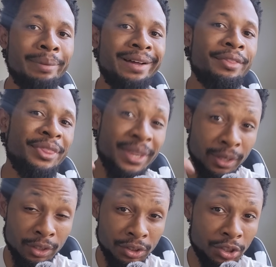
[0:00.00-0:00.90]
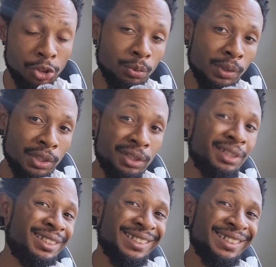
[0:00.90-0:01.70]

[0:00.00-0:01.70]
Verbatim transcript: about their situation,